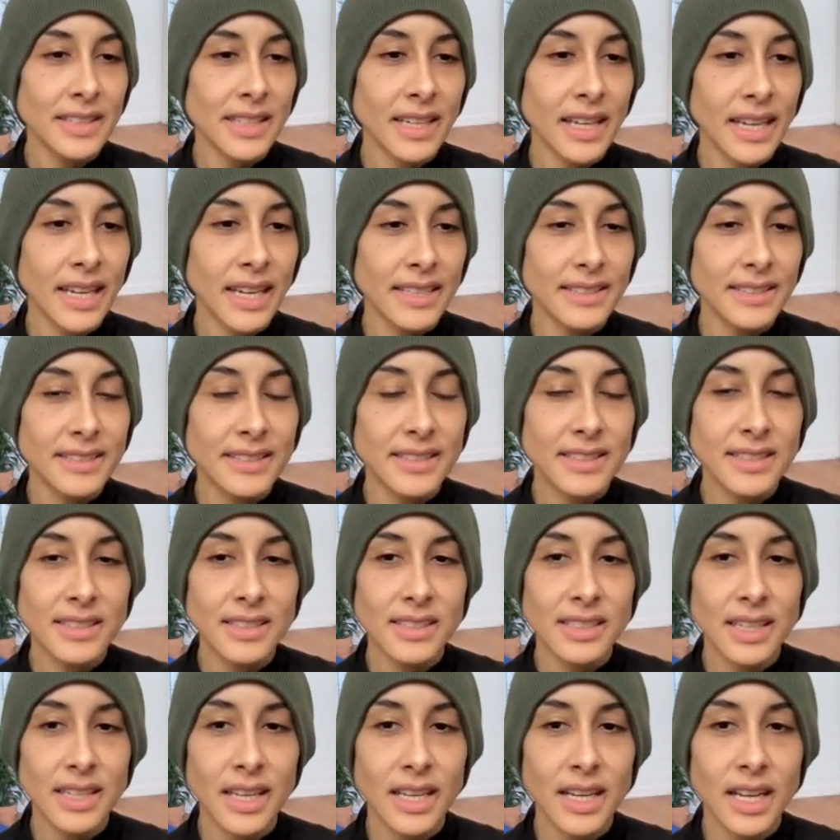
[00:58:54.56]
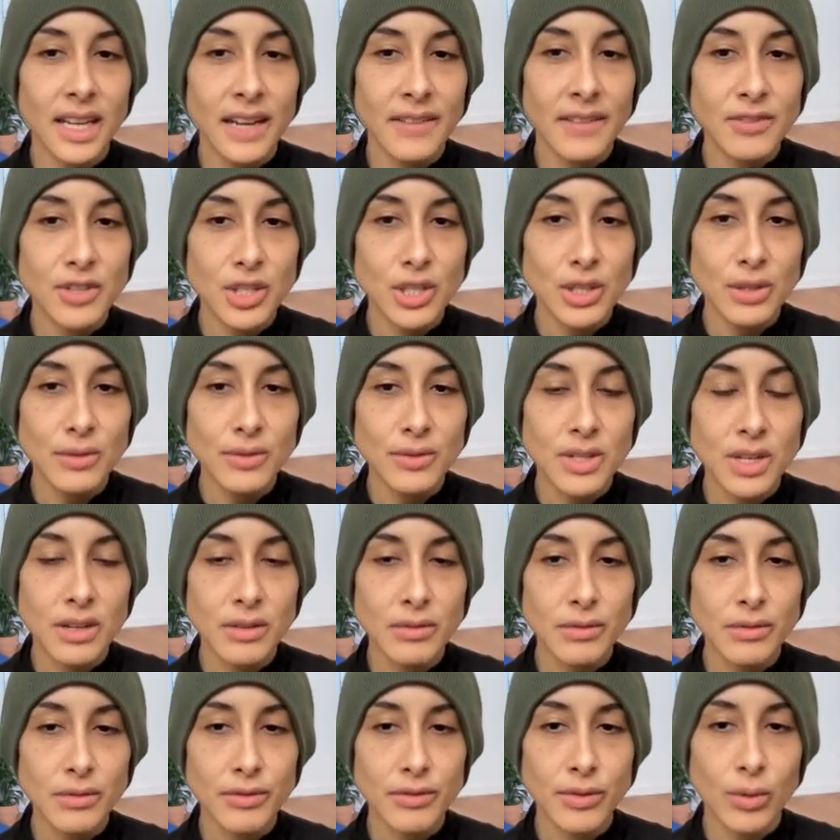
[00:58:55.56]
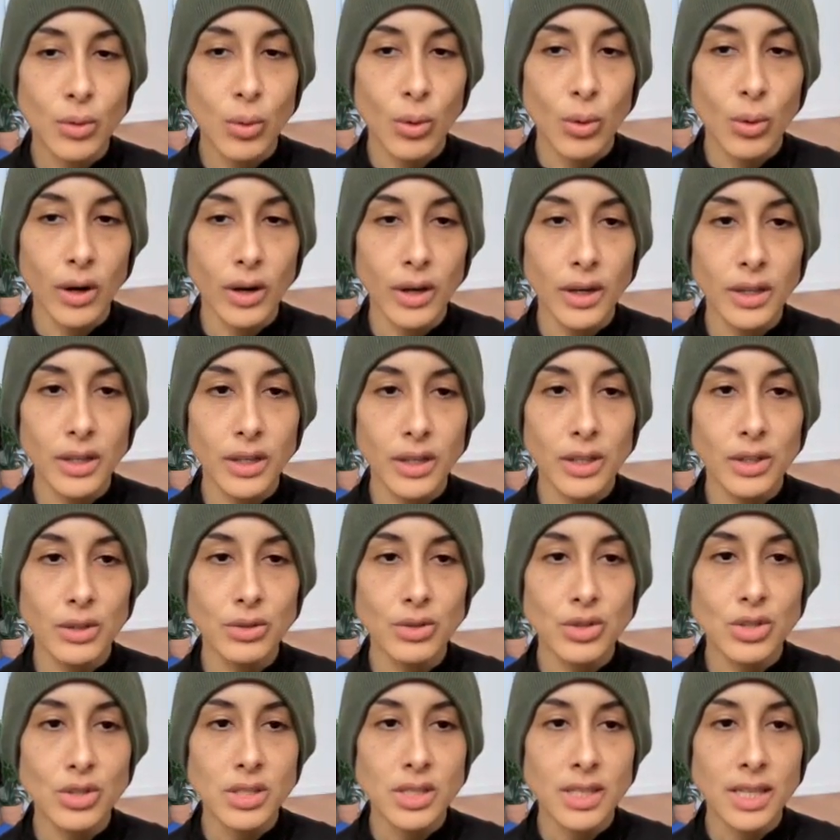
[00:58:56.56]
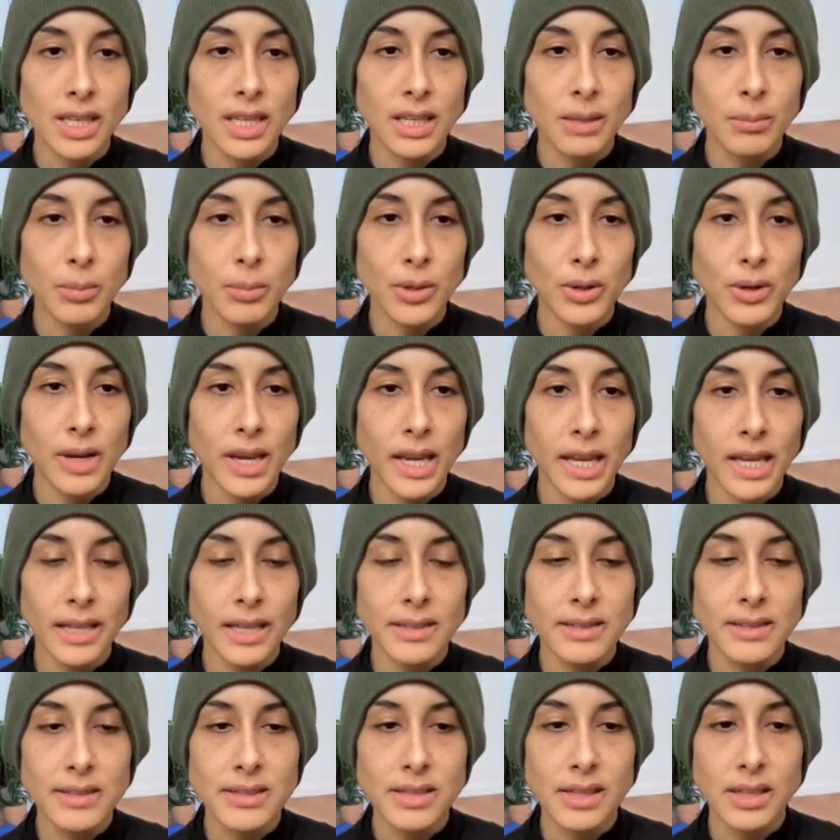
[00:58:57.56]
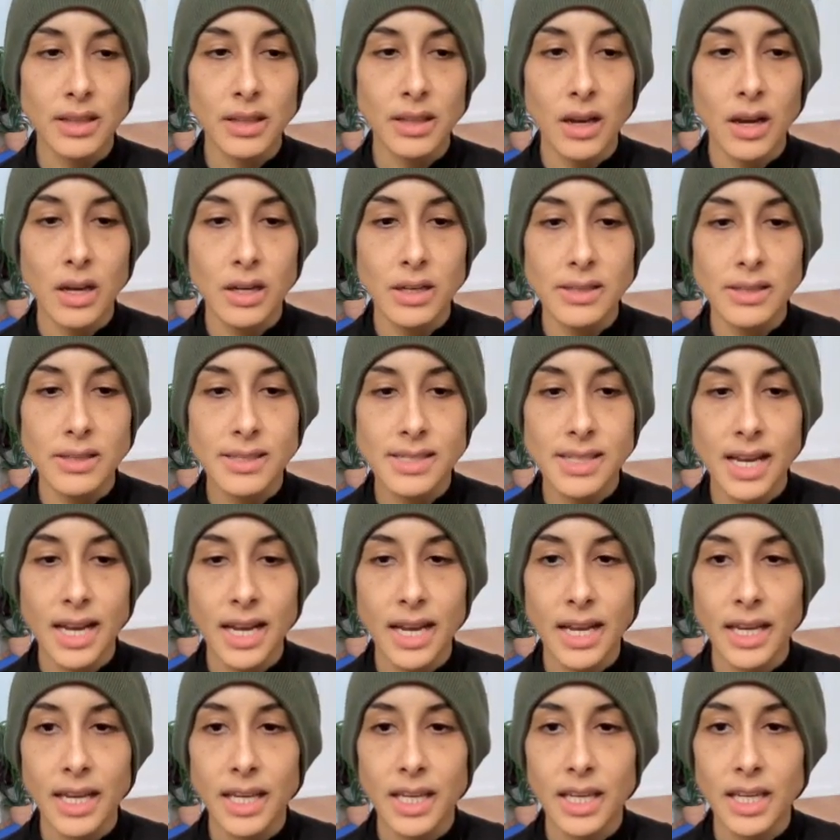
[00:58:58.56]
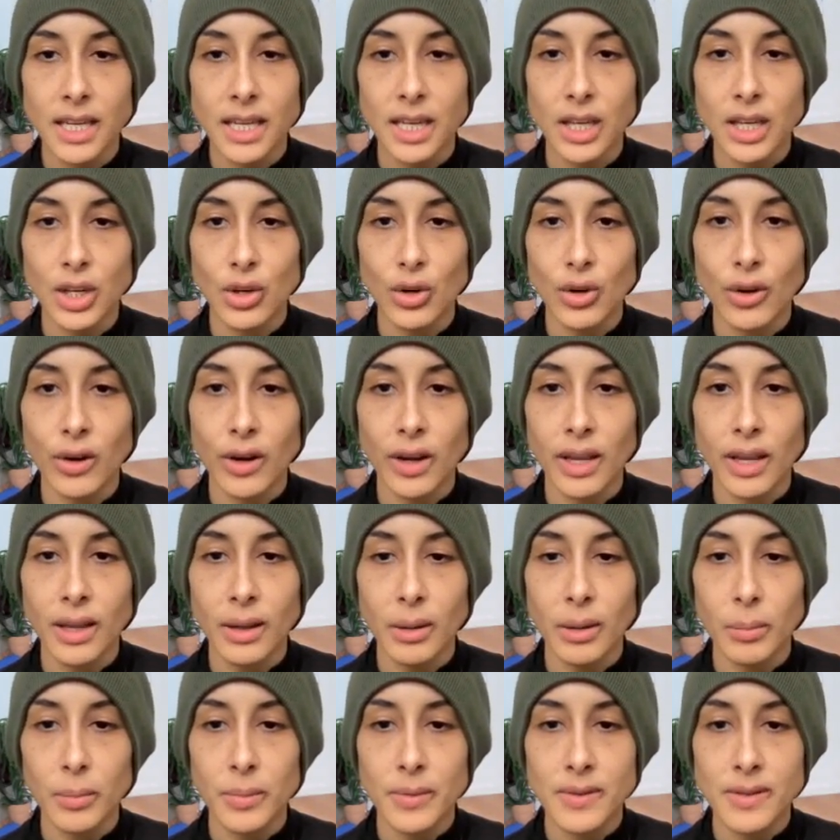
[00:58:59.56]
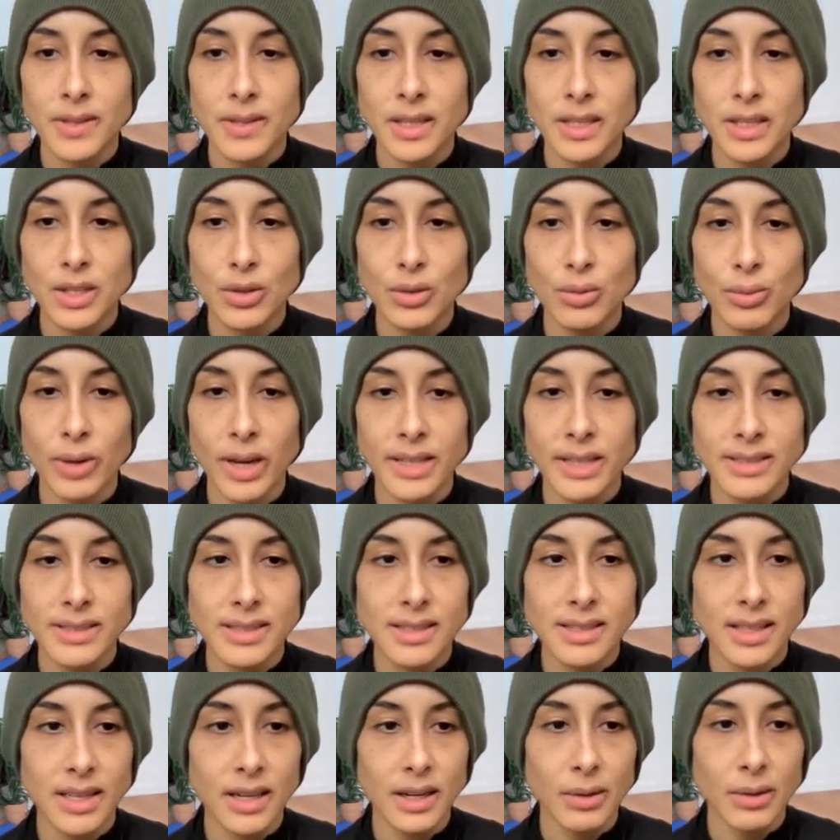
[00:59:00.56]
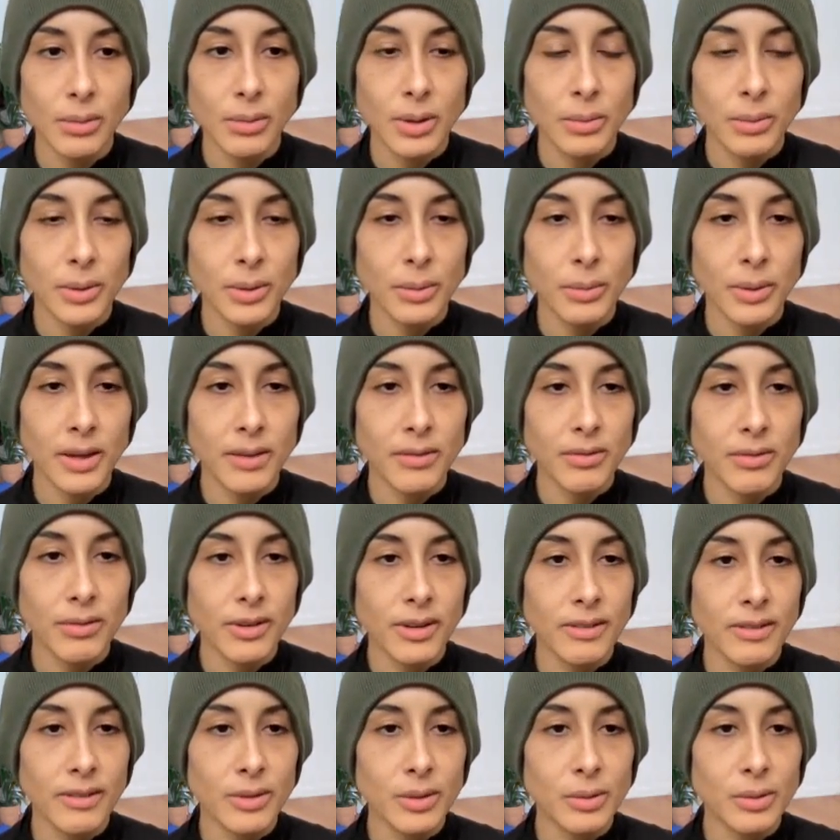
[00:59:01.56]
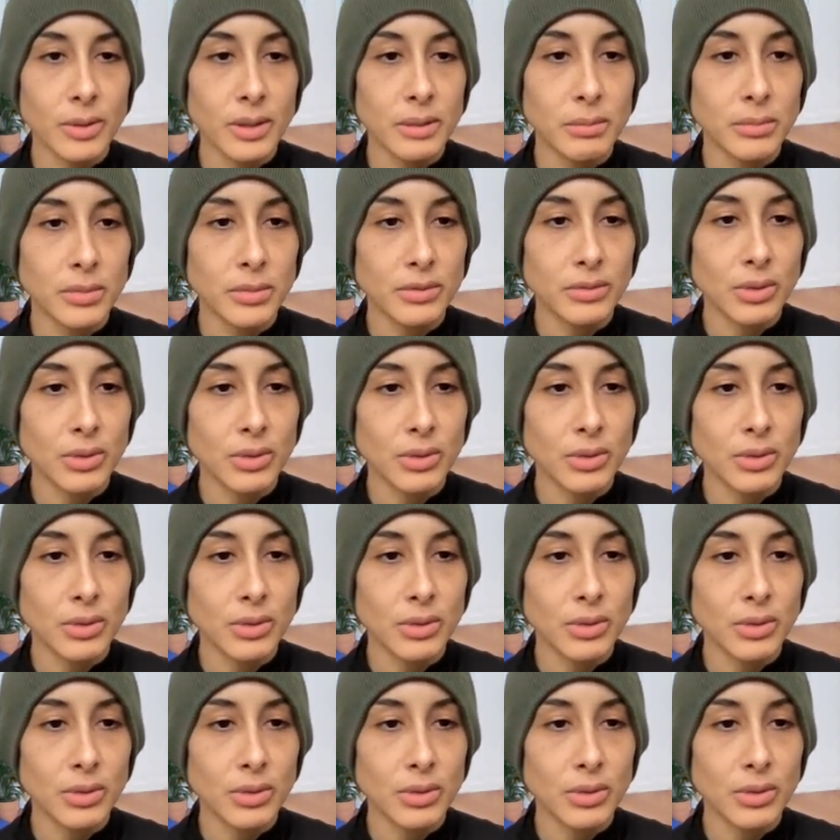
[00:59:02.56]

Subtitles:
Nice. And after you've done 4, you'll just keep your hands alongside your hips and you'll rest there while we wait for everyone